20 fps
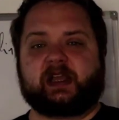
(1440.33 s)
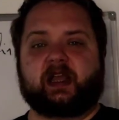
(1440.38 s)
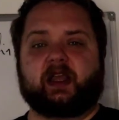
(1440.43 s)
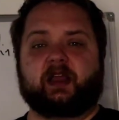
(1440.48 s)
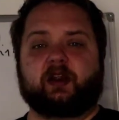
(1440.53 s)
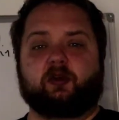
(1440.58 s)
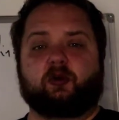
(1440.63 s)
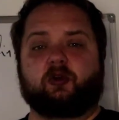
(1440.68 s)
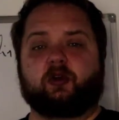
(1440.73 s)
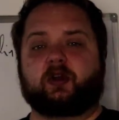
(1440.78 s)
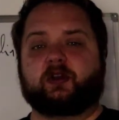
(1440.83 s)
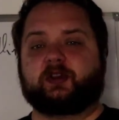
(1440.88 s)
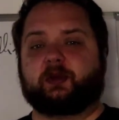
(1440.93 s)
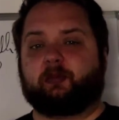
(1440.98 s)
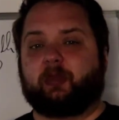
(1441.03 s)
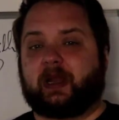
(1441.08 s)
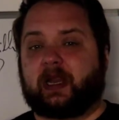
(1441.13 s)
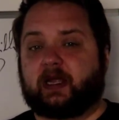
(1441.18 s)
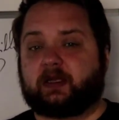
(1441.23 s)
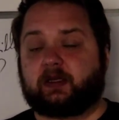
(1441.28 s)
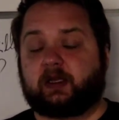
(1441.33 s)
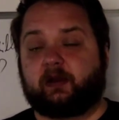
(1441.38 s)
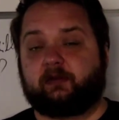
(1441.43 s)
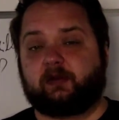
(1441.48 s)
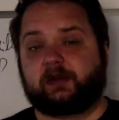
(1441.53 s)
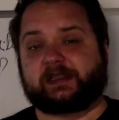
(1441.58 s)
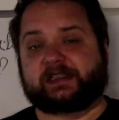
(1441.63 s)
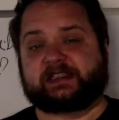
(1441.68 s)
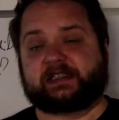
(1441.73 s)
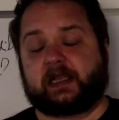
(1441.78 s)
side or on the plant
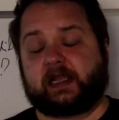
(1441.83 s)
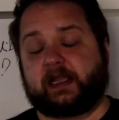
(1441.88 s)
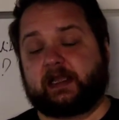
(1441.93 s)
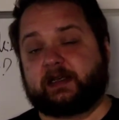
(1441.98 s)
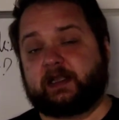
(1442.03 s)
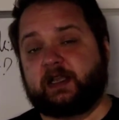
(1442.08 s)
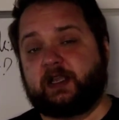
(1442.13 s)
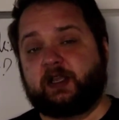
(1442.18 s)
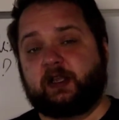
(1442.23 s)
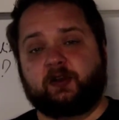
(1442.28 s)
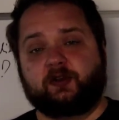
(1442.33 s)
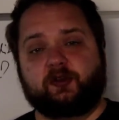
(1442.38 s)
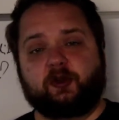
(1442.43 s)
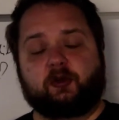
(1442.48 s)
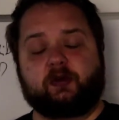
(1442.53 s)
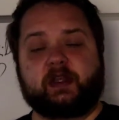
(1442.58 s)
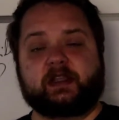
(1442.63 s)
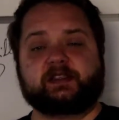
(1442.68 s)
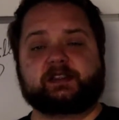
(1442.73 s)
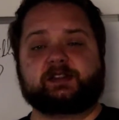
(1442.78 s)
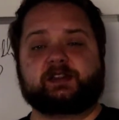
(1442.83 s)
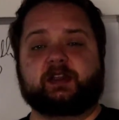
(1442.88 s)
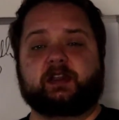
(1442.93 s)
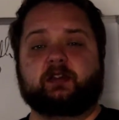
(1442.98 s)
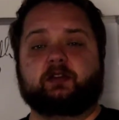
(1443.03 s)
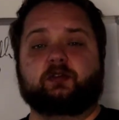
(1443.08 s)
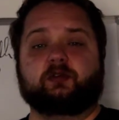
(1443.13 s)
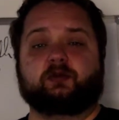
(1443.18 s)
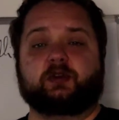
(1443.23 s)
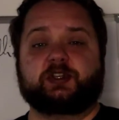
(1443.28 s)
level side, don't
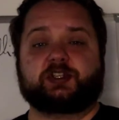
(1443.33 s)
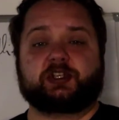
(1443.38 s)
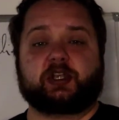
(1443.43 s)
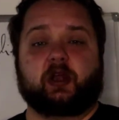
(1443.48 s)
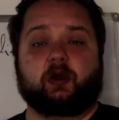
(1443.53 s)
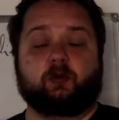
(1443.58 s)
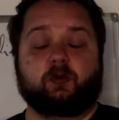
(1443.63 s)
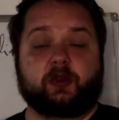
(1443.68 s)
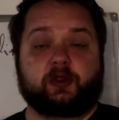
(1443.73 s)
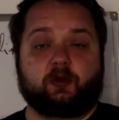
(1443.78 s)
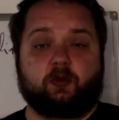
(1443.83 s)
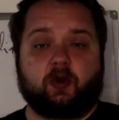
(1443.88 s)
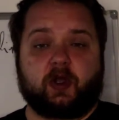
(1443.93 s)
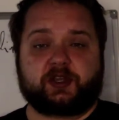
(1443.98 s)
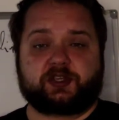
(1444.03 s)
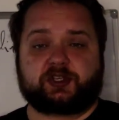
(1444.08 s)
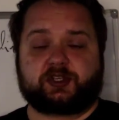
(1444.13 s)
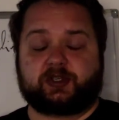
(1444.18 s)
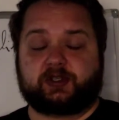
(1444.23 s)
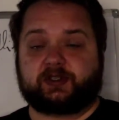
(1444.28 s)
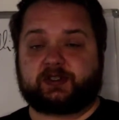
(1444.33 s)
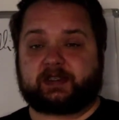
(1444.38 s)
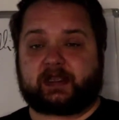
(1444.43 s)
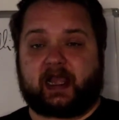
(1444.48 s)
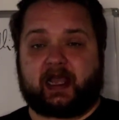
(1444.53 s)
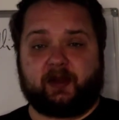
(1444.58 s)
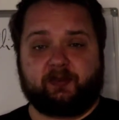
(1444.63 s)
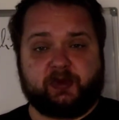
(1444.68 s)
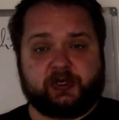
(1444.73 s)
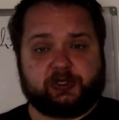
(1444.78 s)
hesitate to reach out with questions.
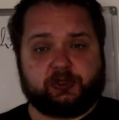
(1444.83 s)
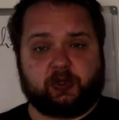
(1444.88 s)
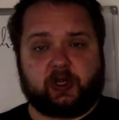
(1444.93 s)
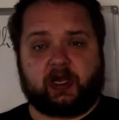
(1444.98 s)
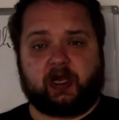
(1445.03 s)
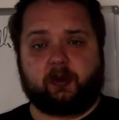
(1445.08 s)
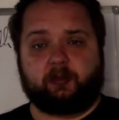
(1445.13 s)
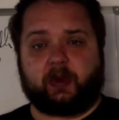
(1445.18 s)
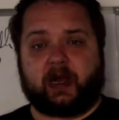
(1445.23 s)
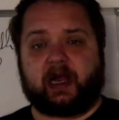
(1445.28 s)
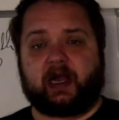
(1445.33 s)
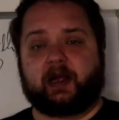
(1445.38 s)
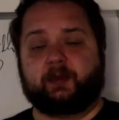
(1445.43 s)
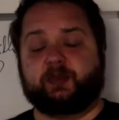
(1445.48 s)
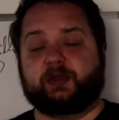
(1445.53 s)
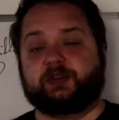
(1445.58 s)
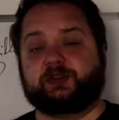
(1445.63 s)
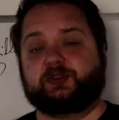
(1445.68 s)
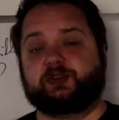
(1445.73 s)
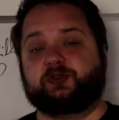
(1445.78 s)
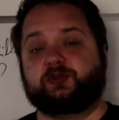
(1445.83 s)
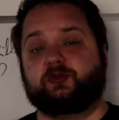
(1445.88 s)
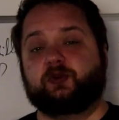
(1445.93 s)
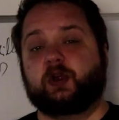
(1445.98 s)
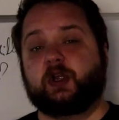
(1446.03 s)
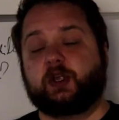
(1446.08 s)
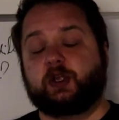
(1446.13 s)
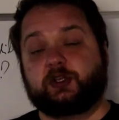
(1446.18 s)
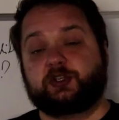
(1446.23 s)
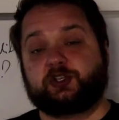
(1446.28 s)
Happy to help, happy
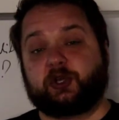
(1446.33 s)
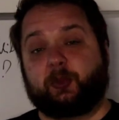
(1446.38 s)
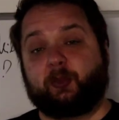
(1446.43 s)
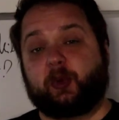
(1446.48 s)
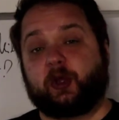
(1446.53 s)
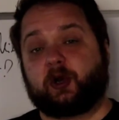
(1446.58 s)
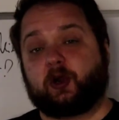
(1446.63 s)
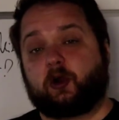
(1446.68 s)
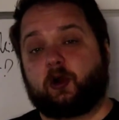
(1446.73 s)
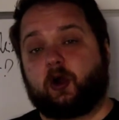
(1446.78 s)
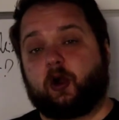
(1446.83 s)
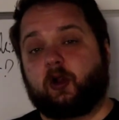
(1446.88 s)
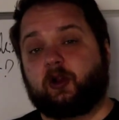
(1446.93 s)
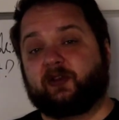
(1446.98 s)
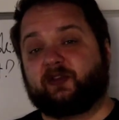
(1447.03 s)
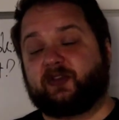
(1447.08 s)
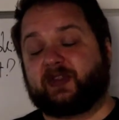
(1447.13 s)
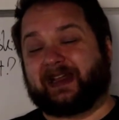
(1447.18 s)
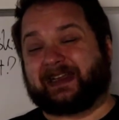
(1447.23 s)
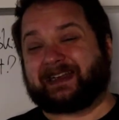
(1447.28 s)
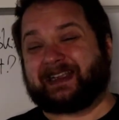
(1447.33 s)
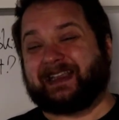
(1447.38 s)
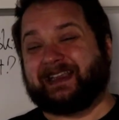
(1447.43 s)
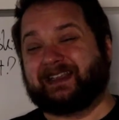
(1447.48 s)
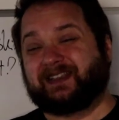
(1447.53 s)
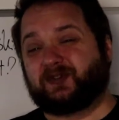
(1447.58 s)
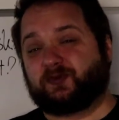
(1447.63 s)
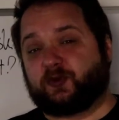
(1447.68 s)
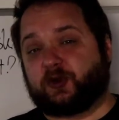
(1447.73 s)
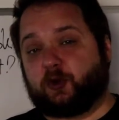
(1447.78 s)
to jump on a call if that
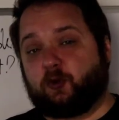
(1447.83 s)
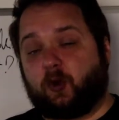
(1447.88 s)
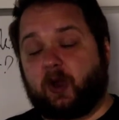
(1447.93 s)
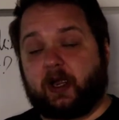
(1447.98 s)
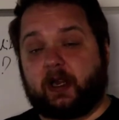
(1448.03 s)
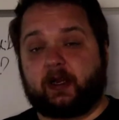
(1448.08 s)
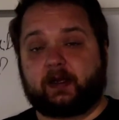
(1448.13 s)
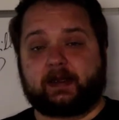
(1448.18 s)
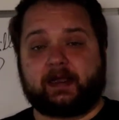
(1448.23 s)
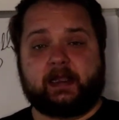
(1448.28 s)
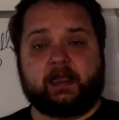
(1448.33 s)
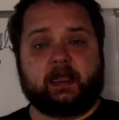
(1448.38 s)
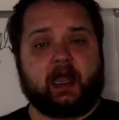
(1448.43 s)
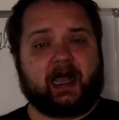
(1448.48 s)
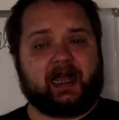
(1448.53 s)
is required.